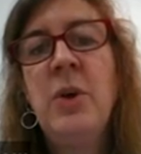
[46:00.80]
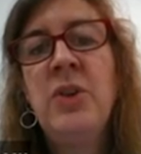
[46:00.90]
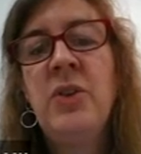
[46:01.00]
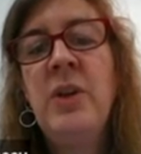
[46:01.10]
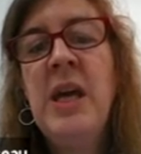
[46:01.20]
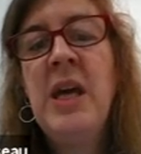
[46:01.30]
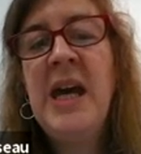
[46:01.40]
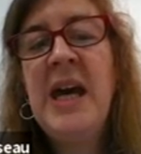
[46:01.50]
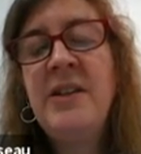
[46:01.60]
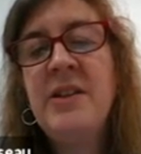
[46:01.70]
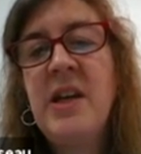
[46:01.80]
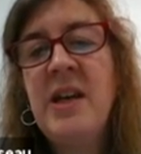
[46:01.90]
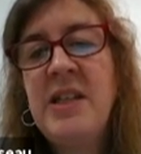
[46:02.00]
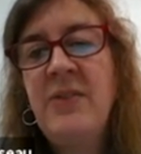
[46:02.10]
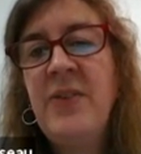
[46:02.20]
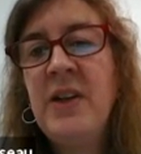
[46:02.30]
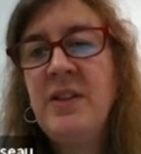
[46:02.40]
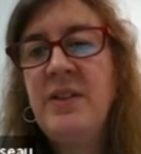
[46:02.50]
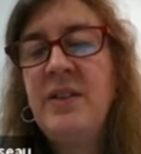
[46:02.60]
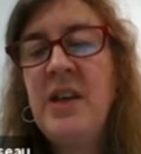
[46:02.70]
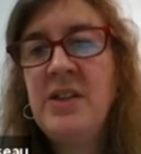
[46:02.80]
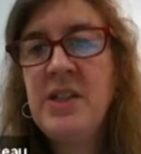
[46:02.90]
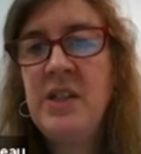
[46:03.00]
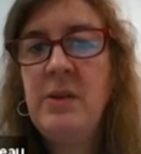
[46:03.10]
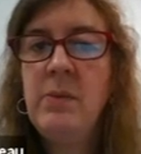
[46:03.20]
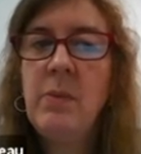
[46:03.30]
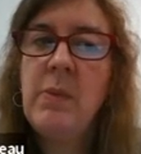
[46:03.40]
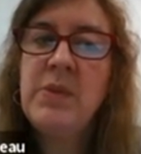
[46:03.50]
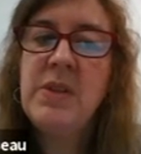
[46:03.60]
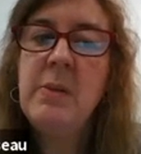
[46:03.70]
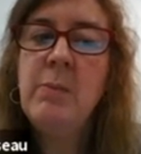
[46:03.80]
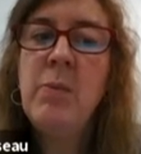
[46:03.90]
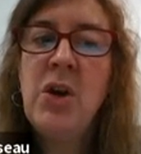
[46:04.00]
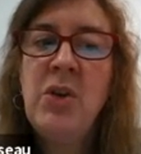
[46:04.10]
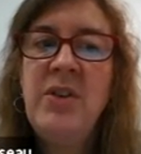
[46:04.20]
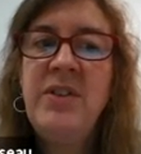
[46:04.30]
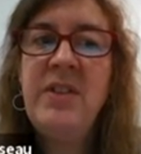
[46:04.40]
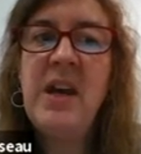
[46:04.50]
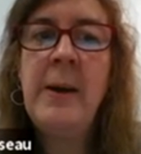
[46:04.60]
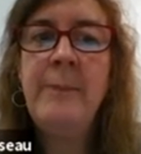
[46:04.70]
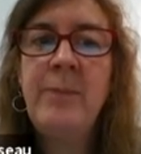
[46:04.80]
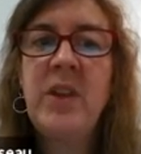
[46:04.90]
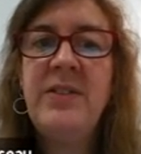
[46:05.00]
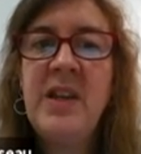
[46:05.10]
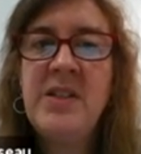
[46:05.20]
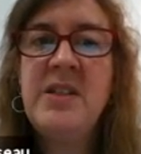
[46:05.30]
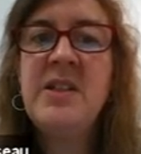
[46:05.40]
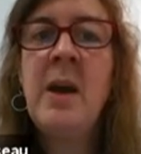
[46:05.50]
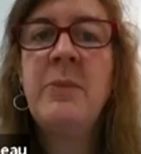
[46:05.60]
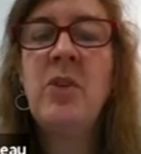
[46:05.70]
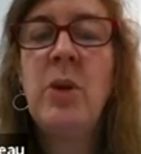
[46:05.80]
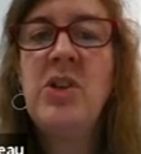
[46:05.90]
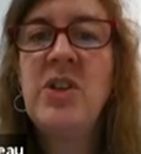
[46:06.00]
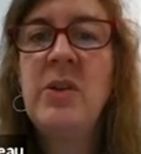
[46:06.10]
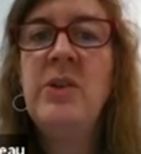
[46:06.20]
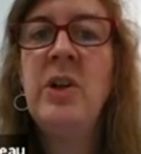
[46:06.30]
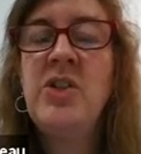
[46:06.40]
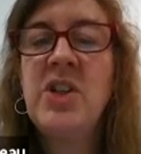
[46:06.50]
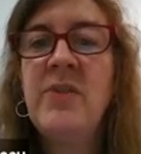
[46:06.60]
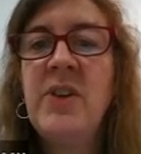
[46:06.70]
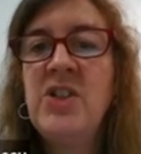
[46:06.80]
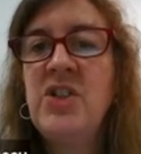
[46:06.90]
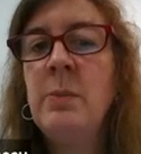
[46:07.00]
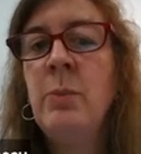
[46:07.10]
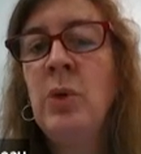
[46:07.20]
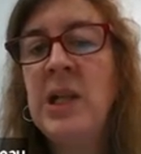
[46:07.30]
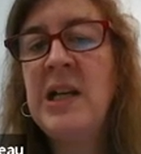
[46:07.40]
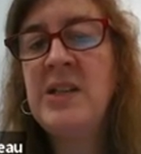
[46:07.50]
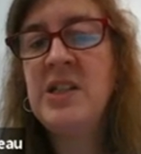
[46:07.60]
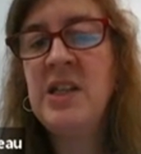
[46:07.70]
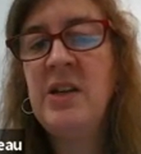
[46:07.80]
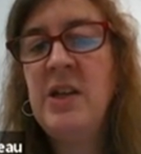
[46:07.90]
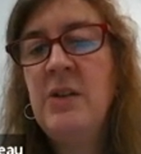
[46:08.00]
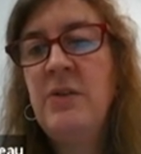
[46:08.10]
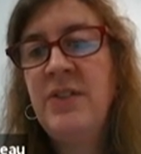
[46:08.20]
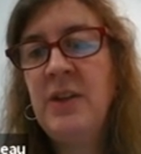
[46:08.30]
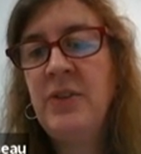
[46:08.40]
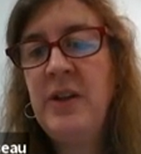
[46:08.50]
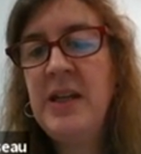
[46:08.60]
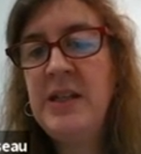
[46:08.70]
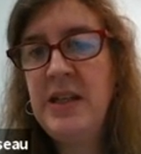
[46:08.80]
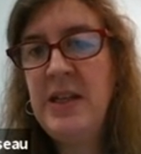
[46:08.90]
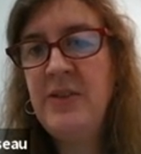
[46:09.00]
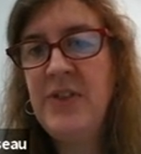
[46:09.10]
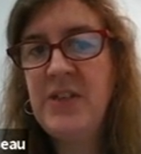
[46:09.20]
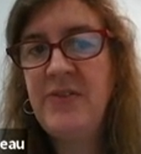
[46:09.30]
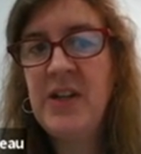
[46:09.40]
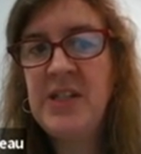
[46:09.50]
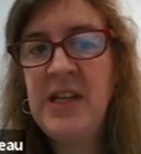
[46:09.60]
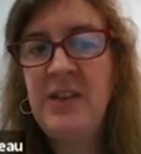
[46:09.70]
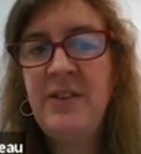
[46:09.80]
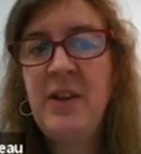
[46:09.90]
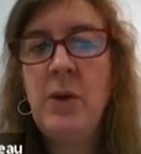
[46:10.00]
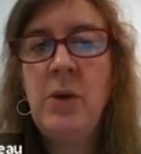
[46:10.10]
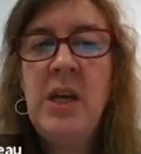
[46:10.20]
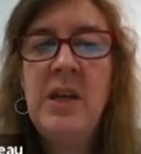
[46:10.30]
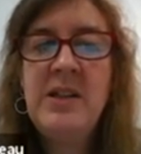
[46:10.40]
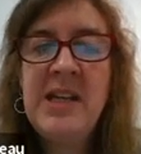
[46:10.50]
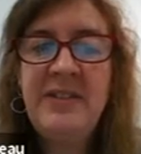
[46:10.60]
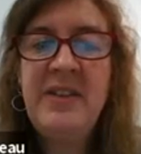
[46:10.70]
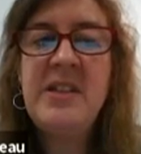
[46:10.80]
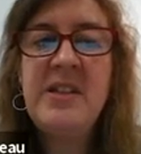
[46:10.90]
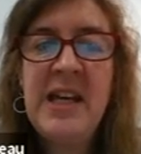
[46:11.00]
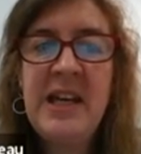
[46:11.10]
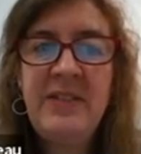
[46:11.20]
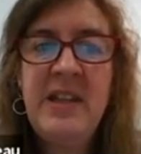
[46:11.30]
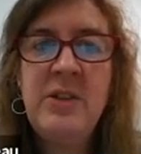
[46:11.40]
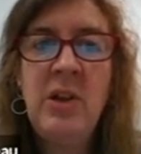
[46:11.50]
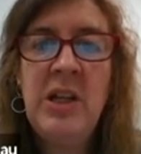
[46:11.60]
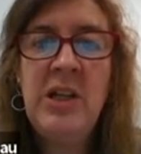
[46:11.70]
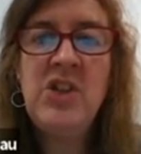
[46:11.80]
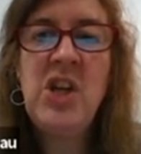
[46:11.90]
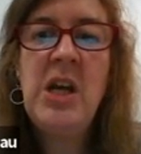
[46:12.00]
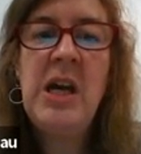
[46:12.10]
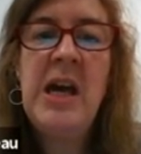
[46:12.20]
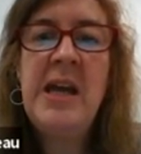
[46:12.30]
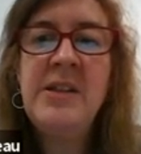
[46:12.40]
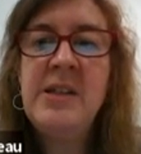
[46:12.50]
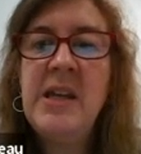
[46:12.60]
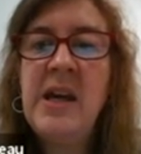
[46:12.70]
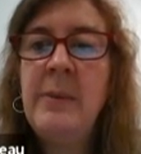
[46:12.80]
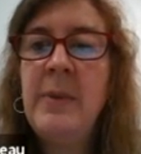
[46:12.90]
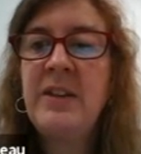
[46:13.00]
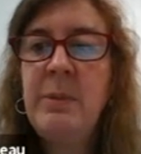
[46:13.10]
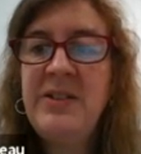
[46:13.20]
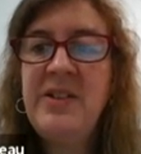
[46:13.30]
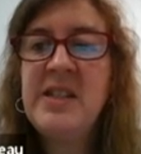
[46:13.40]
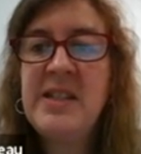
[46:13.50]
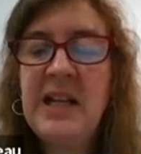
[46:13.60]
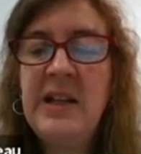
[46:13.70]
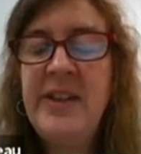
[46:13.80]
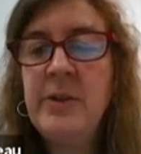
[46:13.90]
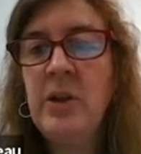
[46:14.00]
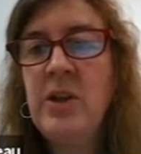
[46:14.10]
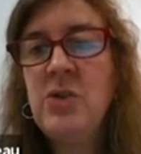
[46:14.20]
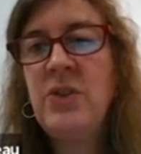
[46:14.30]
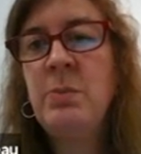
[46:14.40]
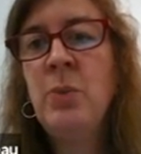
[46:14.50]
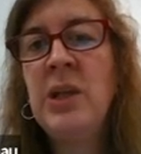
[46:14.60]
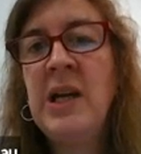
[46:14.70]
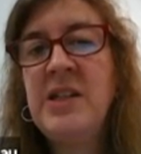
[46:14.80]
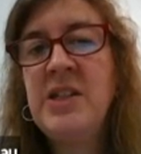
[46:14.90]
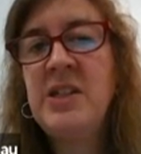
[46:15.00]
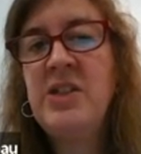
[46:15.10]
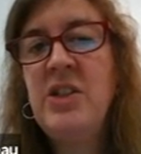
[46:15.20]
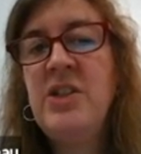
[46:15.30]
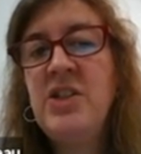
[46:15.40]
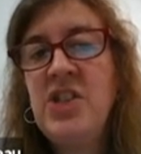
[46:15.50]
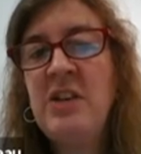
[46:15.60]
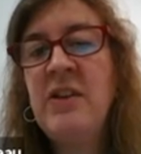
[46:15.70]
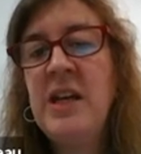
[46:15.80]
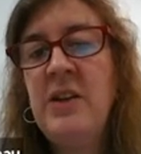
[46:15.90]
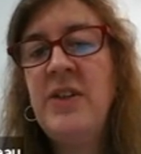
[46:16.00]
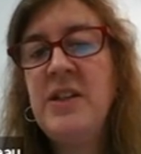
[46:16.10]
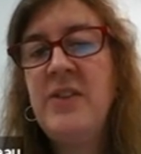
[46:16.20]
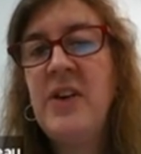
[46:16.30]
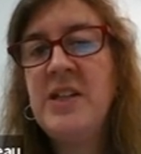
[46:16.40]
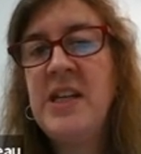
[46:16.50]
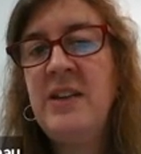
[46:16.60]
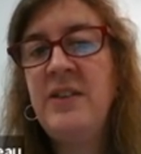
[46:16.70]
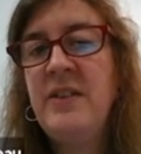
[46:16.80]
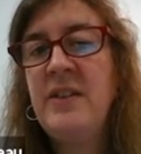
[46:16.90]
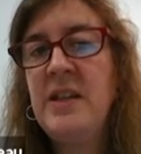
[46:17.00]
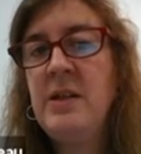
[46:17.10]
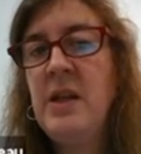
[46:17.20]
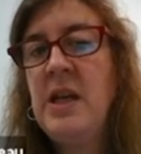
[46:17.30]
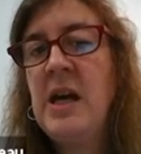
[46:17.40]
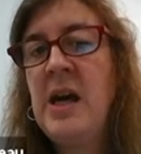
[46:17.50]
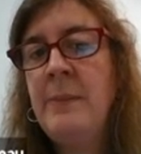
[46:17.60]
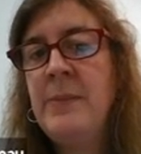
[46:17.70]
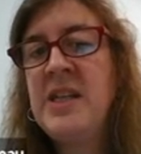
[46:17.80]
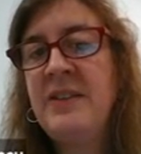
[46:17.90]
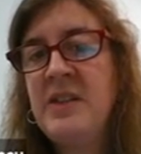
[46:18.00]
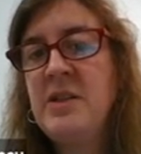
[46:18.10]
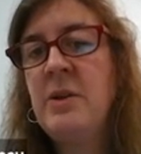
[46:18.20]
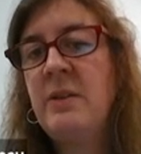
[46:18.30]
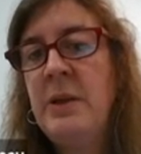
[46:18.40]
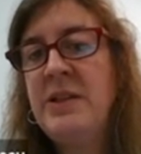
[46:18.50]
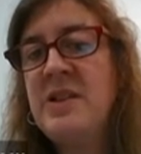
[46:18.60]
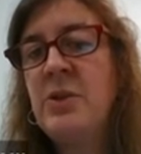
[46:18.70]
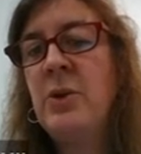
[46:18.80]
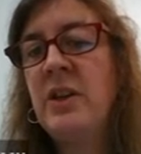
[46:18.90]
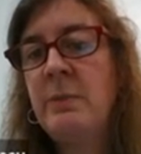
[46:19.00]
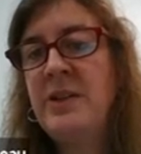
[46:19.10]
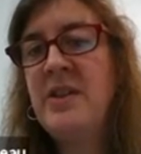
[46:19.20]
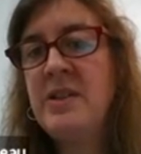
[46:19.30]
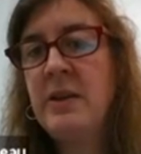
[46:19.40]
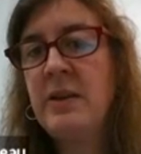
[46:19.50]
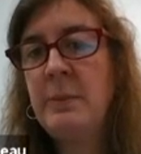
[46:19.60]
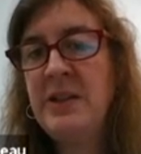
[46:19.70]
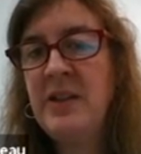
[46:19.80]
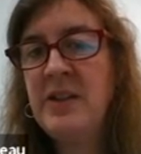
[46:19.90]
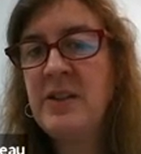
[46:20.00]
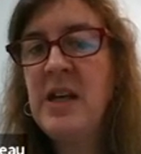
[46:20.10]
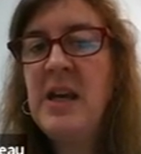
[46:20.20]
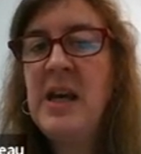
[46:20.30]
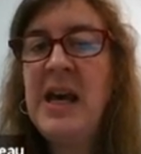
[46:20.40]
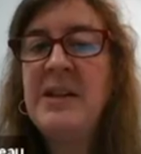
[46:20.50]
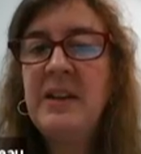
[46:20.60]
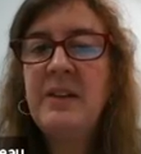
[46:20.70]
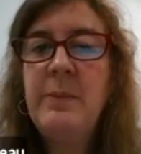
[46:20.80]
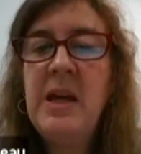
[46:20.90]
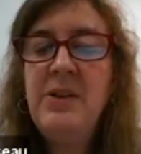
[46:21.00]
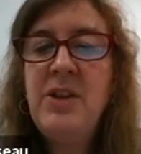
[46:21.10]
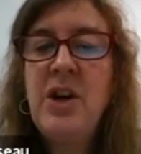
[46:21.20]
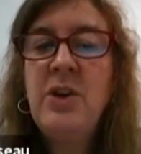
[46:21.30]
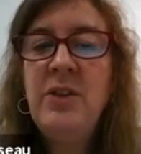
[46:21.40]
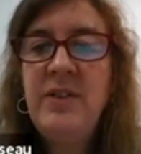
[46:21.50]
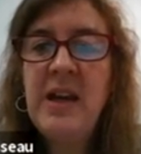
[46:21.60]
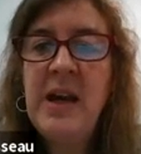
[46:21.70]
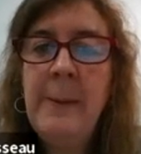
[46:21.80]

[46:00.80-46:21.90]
model and identified that certain modes, certain types of knowledge conversion are more likely to result in innovative ideas. So tacit to tacit knowledge and explicit to tacit knowledge was more likely to generate innovative ideas than tacit to explicit or explicit to explicit. And those